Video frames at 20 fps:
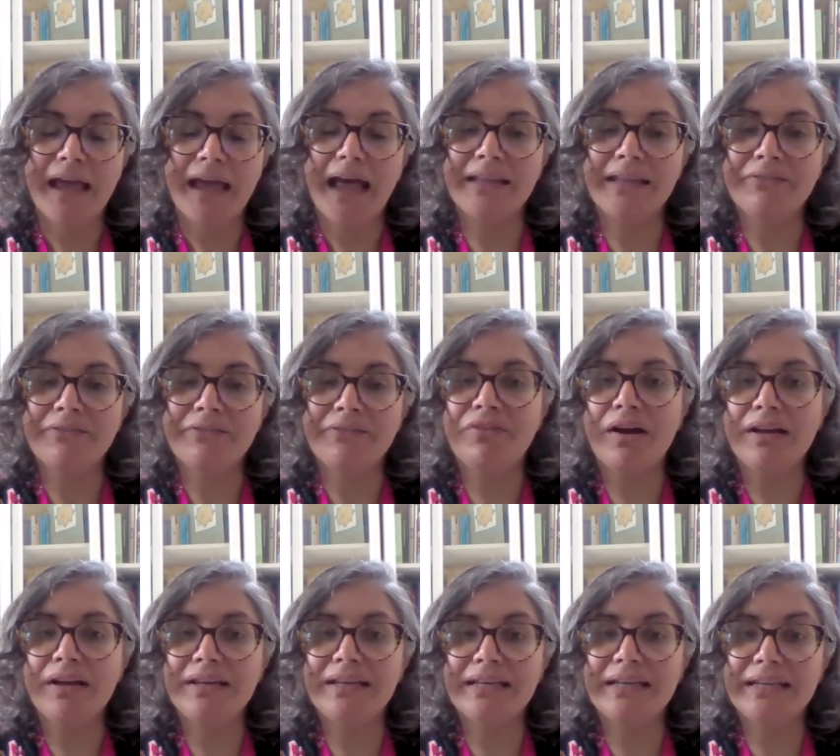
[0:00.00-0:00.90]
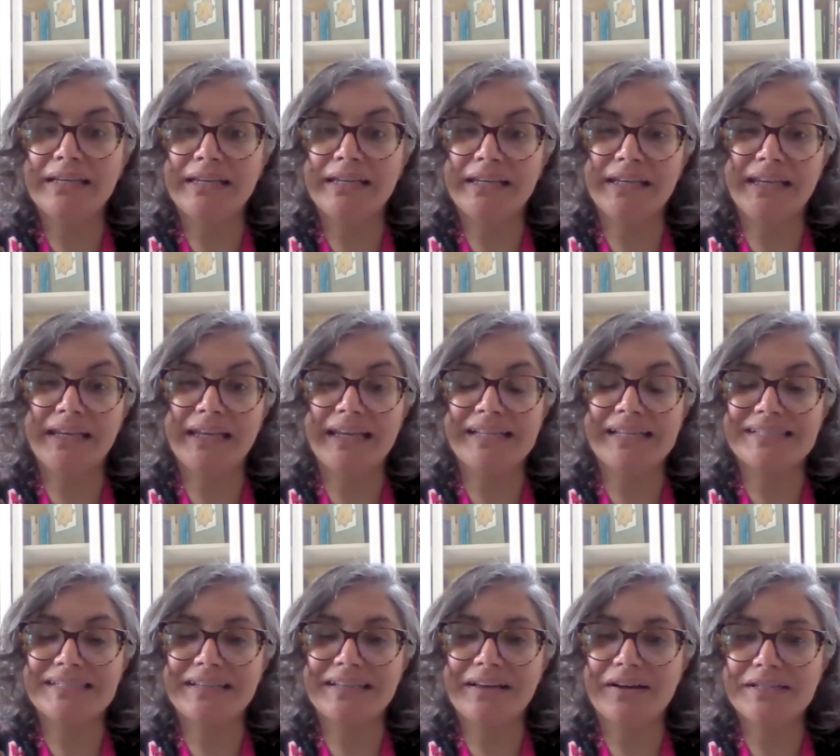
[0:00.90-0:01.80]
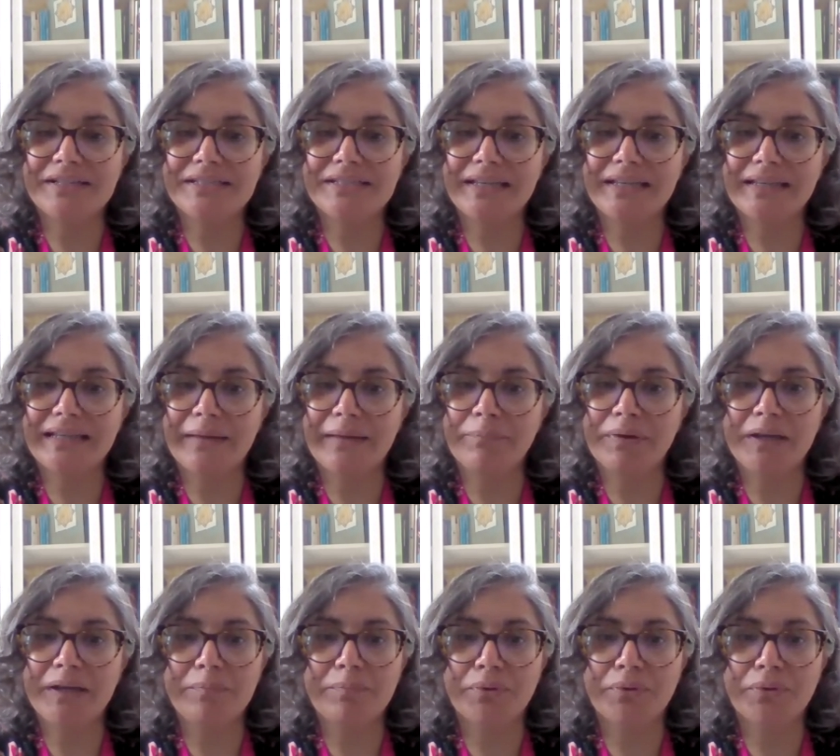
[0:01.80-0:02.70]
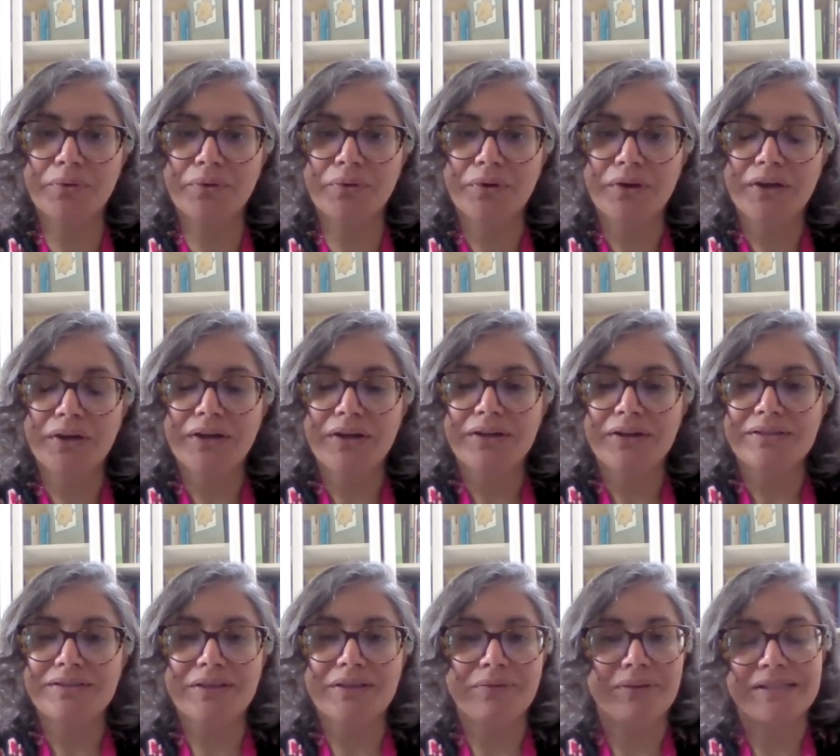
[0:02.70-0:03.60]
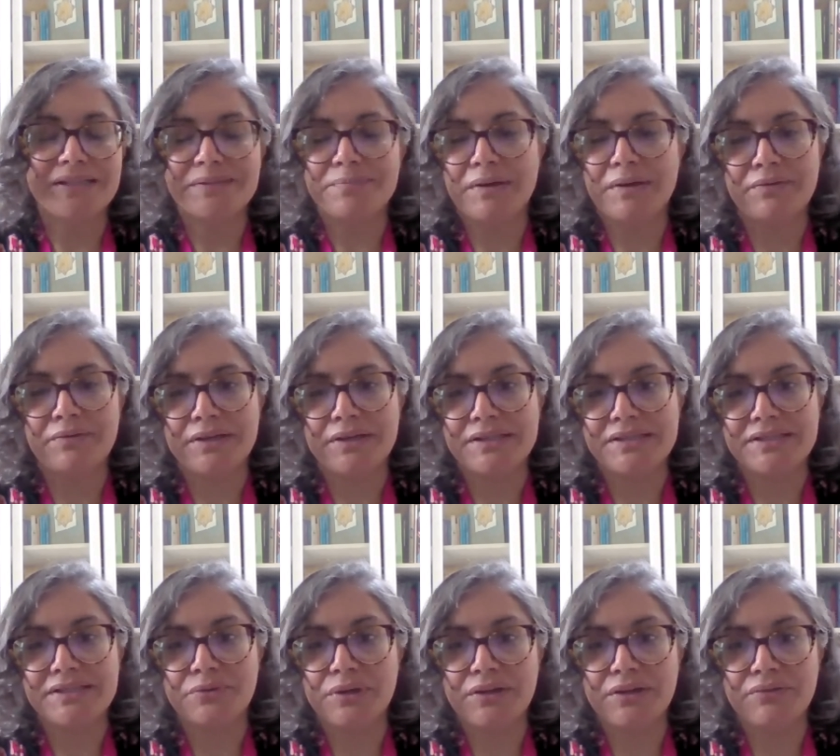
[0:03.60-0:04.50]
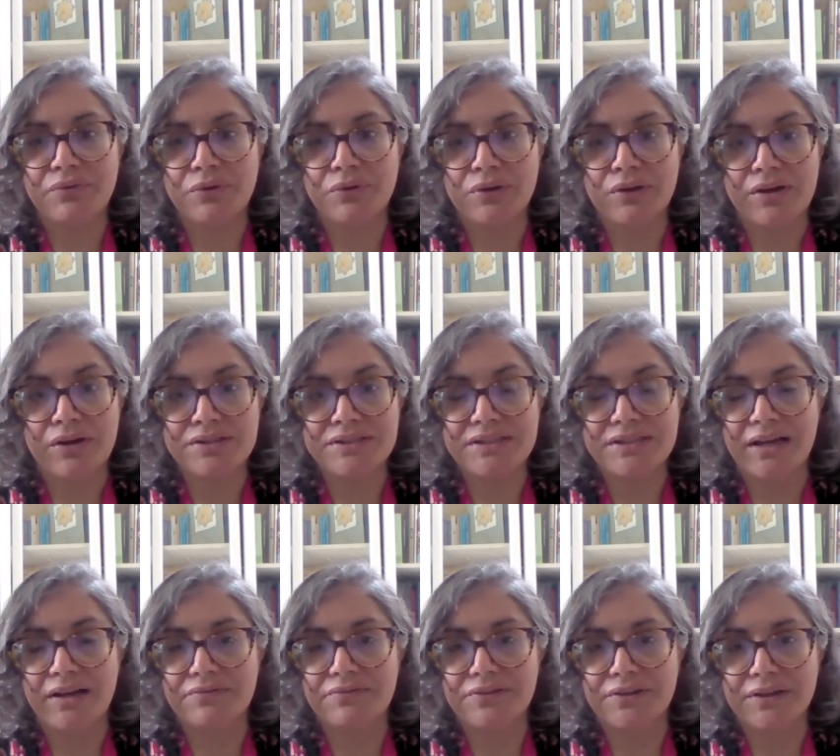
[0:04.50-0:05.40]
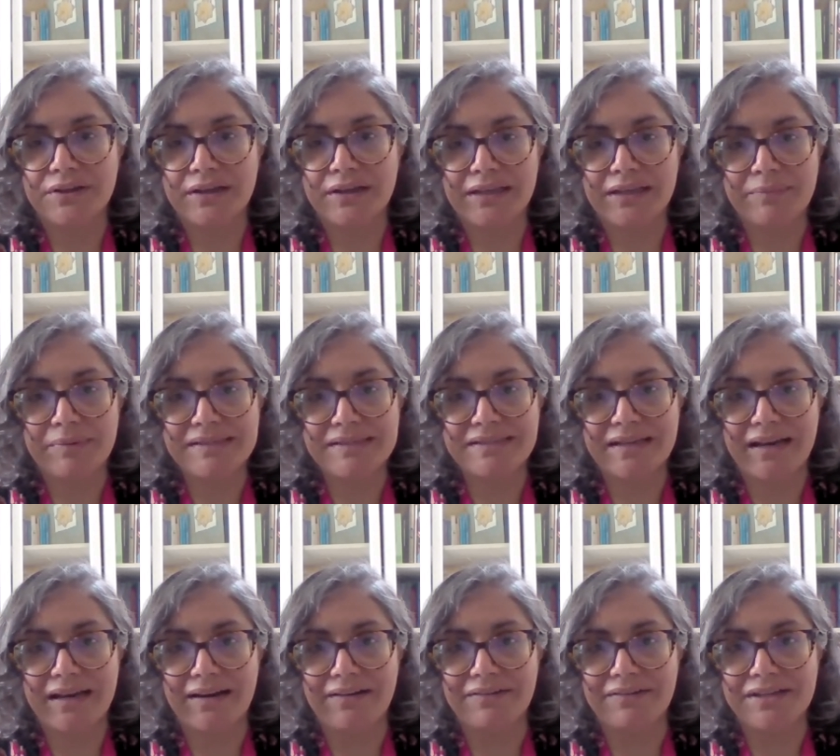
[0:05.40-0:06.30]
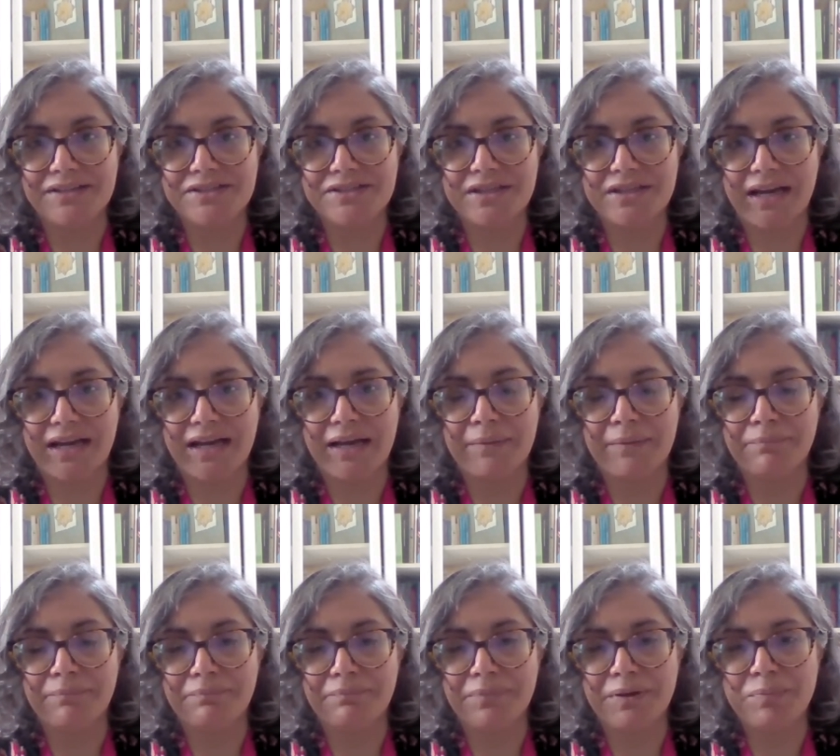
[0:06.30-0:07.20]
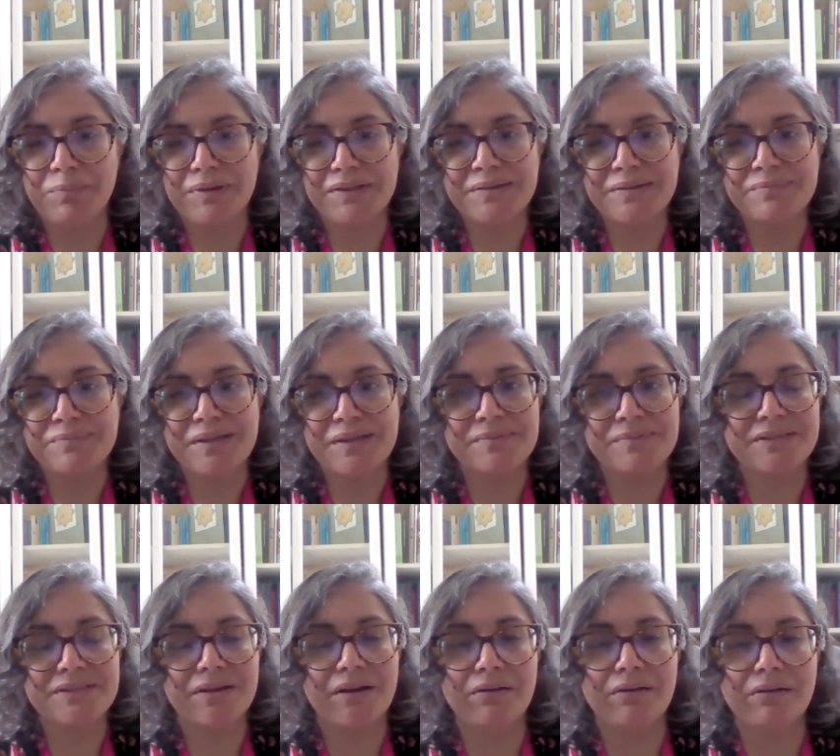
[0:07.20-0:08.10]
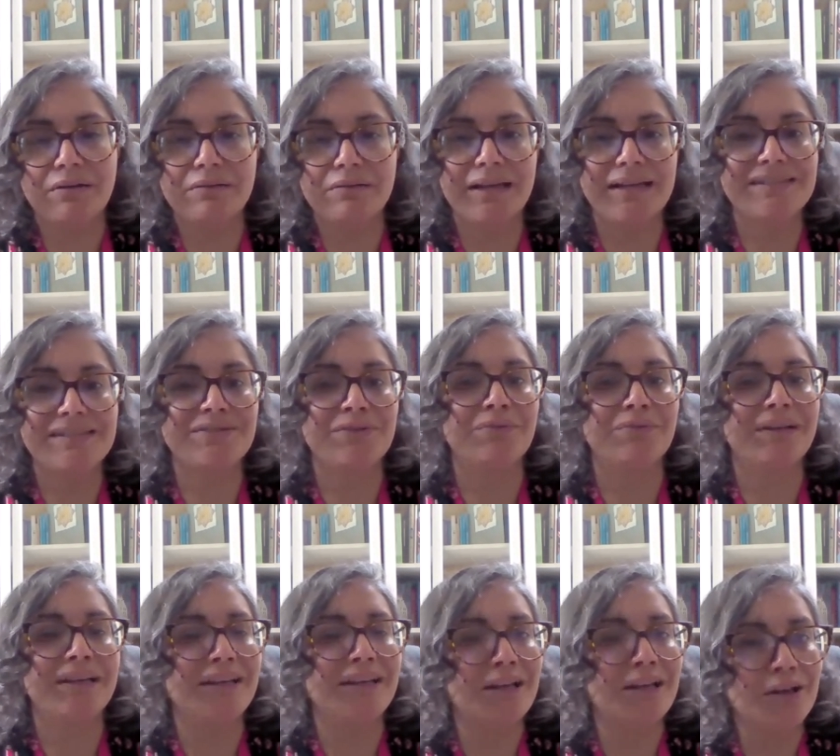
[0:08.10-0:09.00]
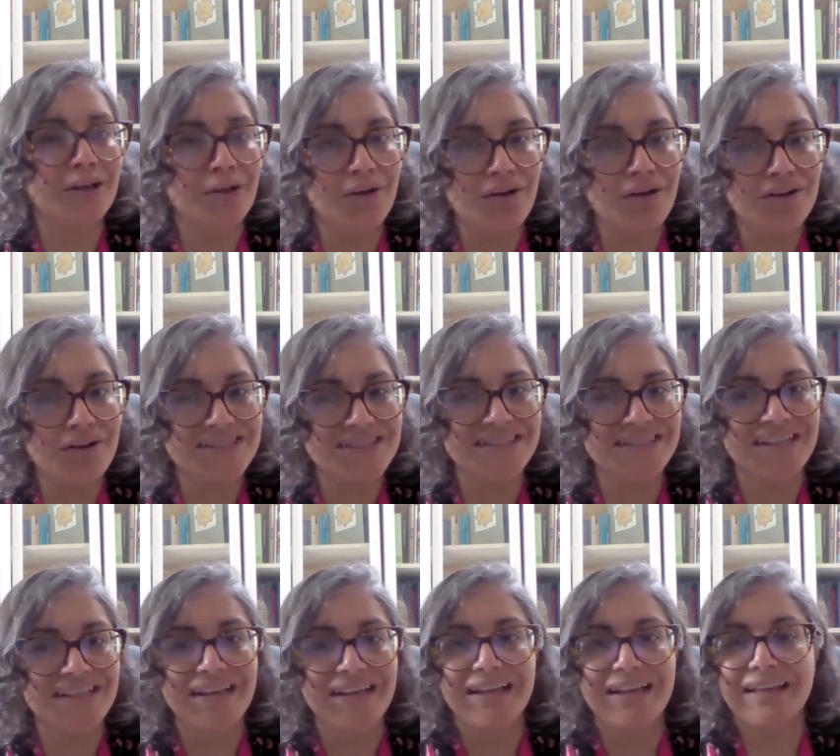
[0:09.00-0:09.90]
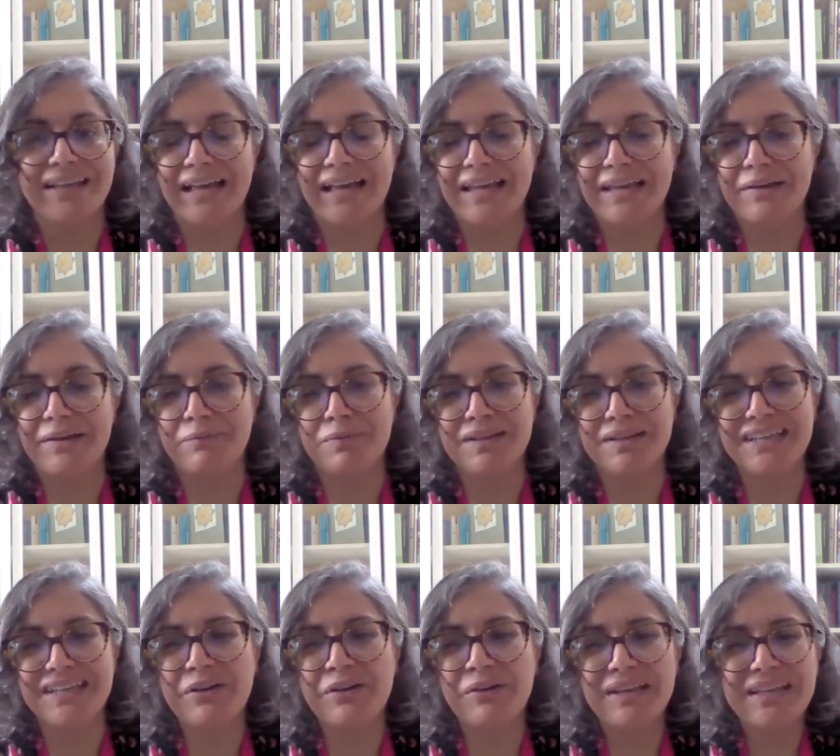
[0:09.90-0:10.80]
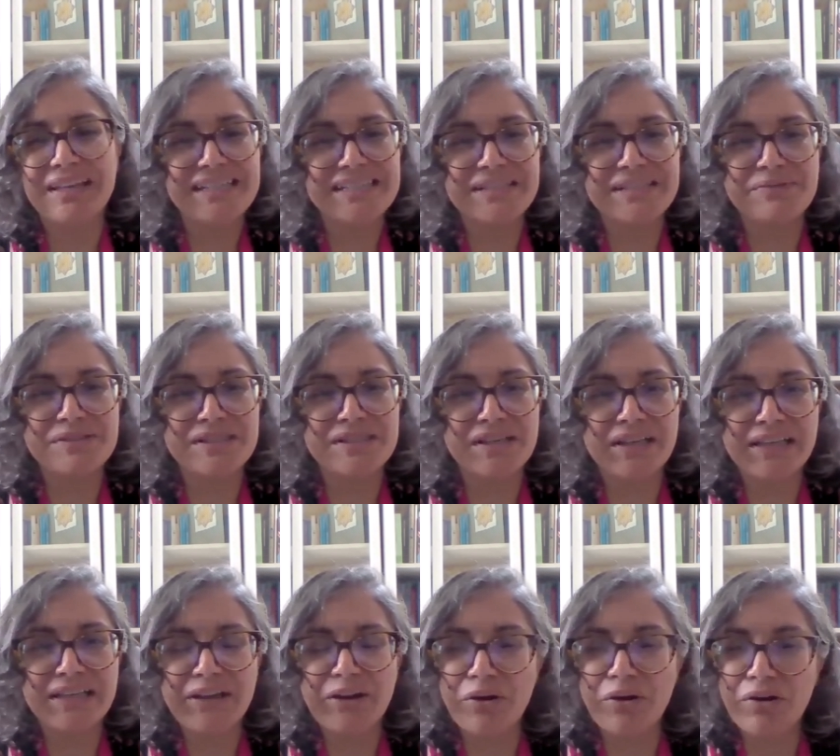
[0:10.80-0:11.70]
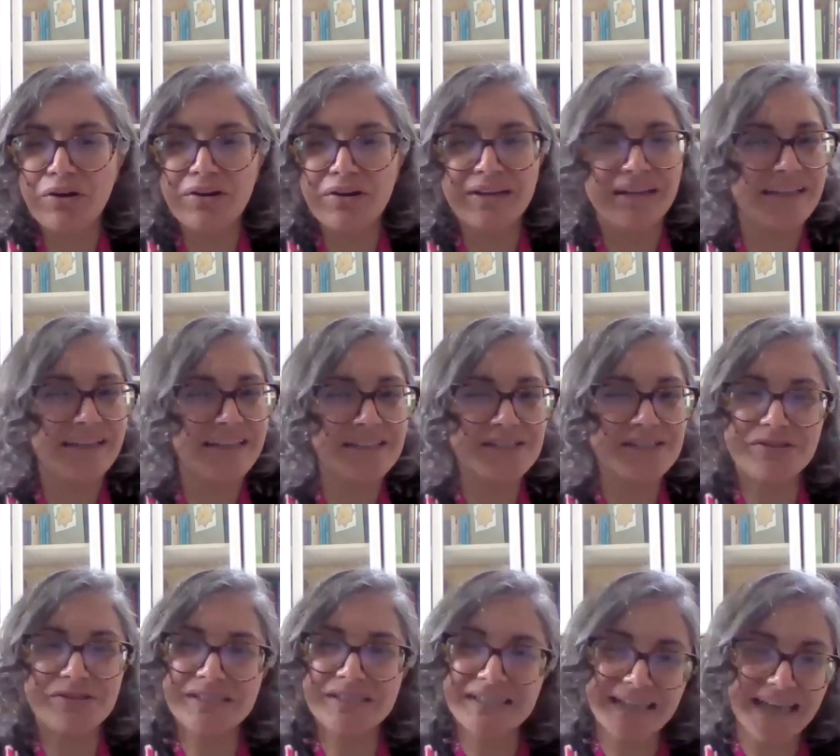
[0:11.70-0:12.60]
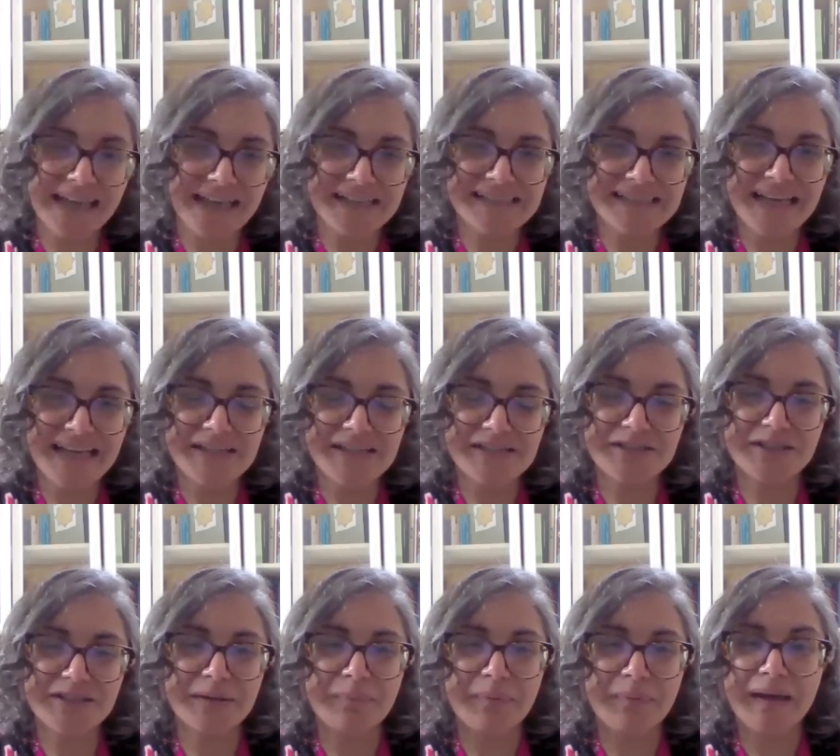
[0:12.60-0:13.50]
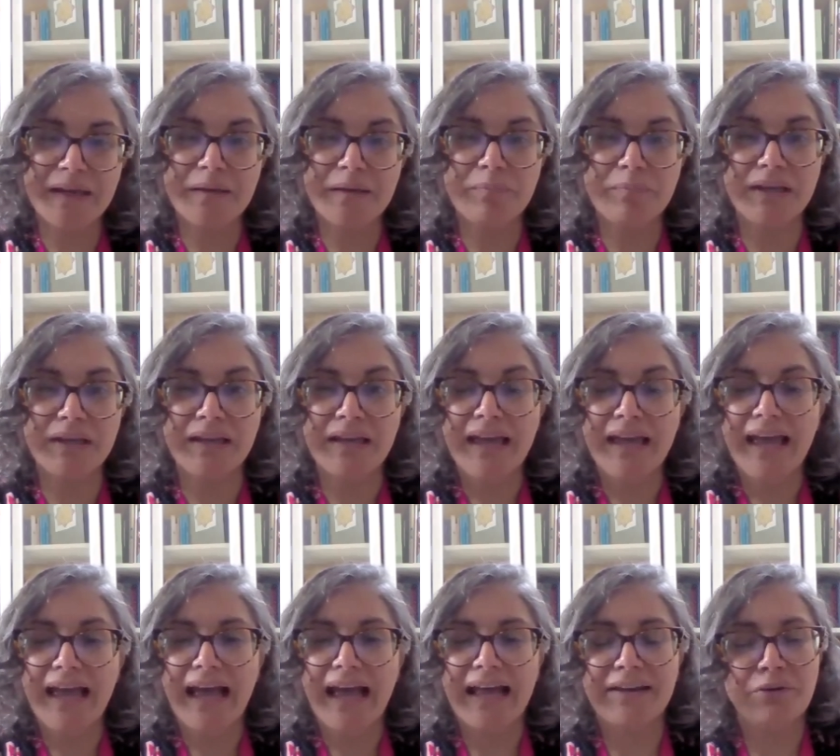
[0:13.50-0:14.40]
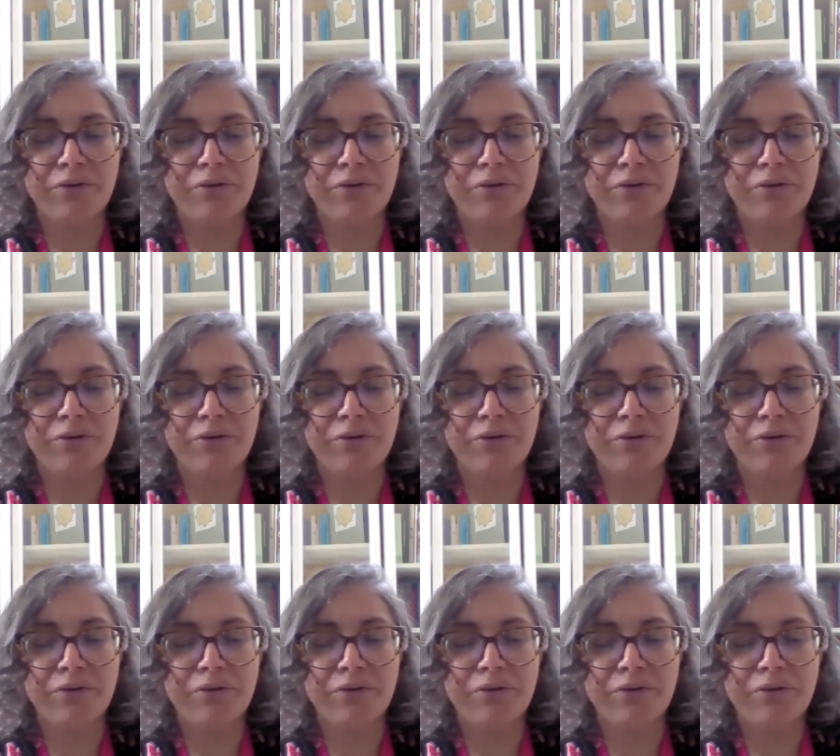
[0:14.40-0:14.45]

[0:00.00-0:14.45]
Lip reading: And then finally, it's the idea that people don't experience grief or loss after an early miscarriage. People are sometimes told that it's not really a loss, that it, you know, at least it was early on, at least you didn't get attached to the baby, and